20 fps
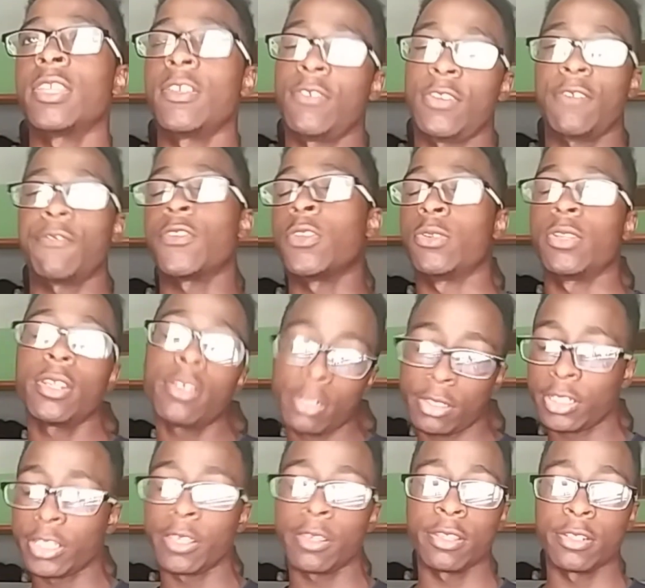Even if you
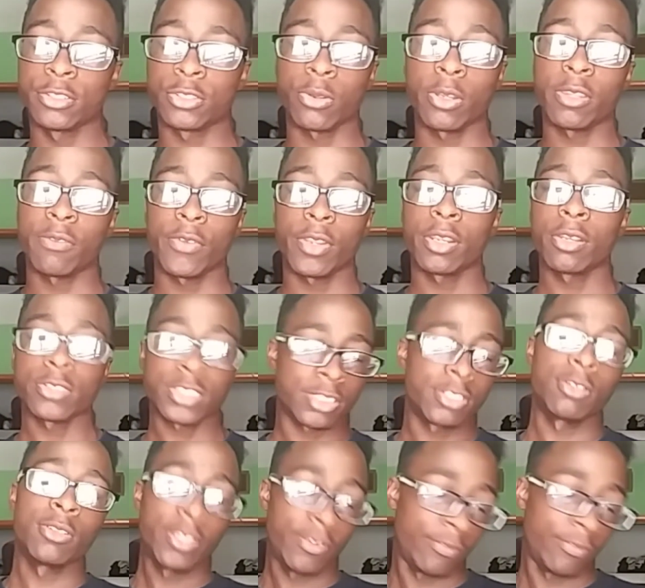didn't enjoy the video, still